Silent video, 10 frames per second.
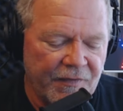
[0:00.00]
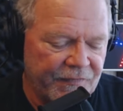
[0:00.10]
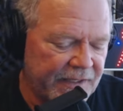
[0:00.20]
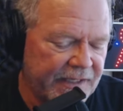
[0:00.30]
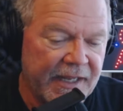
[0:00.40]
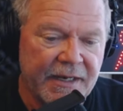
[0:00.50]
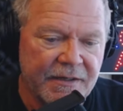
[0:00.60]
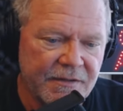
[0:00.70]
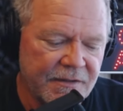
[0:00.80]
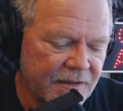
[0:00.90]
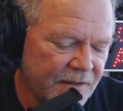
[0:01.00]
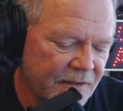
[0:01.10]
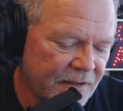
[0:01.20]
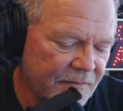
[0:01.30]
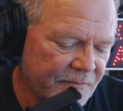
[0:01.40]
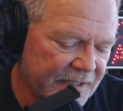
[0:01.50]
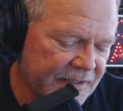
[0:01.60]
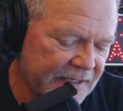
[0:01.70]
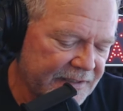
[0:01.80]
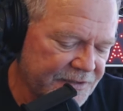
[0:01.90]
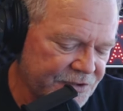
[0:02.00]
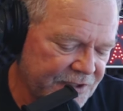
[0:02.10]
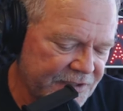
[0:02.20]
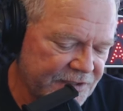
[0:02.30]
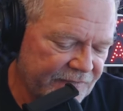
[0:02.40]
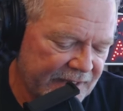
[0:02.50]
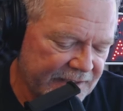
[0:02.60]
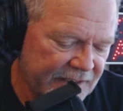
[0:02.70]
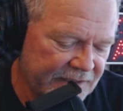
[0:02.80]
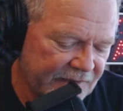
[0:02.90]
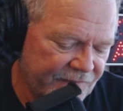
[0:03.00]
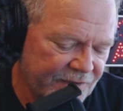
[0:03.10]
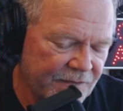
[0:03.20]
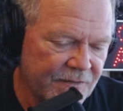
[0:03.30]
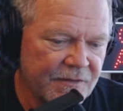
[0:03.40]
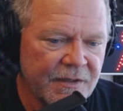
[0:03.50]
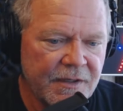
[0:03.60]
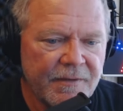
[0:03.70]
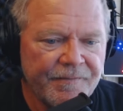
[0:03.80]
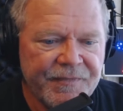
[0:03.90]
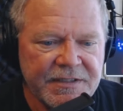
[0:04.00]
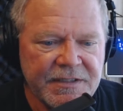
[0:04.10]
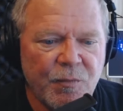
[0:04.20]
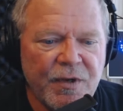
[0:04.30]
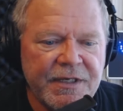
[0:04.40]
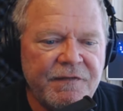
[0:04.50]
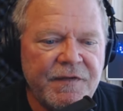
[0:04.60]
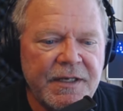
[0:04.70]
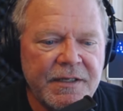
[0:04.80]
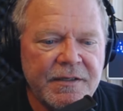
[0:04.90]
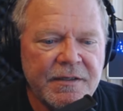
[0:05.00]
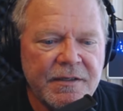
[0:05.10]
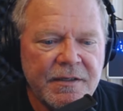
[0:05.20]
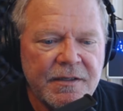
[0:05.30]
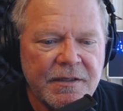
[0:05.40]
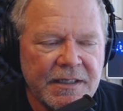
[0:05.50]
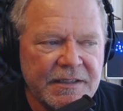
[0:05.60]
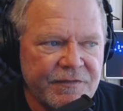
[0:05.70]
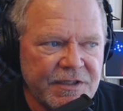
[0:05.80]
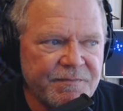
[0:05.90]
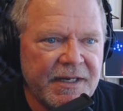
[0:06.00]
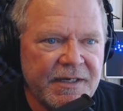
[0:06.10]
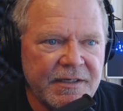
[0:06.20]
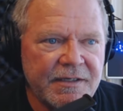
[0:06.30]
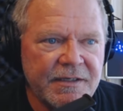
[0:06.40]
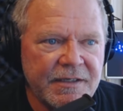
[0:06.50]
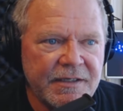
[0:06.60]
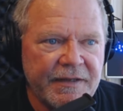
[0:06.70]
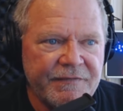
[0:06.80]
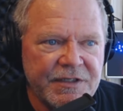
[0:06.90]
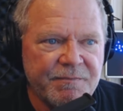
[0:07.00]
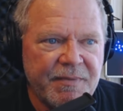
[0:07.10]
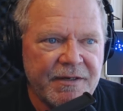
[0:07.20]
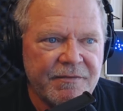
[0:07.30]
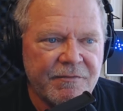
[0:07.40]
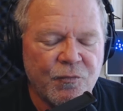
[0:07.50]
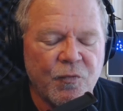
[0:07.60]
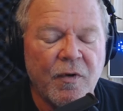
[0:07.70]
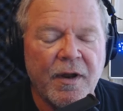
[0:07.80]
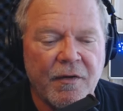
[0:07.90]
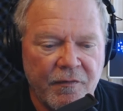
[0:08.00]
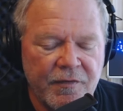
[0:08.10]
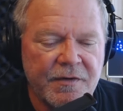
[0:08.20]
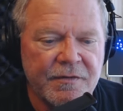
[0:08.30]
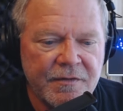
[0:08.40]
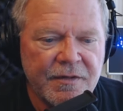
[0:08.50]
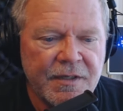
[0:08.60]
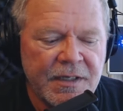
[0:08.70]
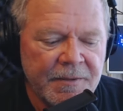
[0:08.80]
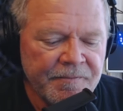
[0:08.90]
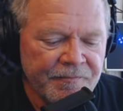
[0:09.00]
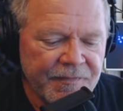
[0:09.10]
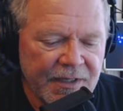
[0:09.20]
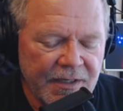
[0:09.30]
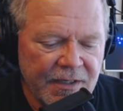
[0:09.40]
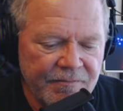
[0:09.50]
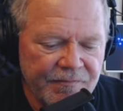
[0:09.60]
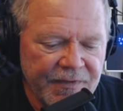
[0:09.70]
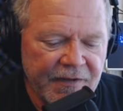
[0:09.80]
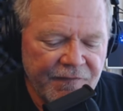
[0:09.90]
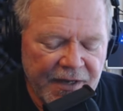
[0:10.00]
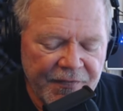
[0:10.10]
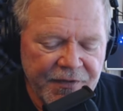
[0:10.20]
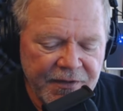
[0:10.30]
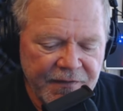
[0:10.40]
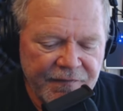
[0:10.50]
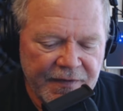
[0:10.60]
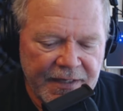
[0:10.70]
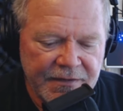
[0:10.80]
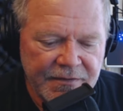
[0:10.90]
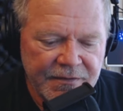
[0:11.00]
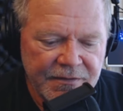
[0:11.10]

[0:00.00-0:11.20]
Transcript: that they can, but that doesn't change the fact that they feel somewhat defeated, like they've just been they've just been run over. Yeah. Um, they fought the good fight.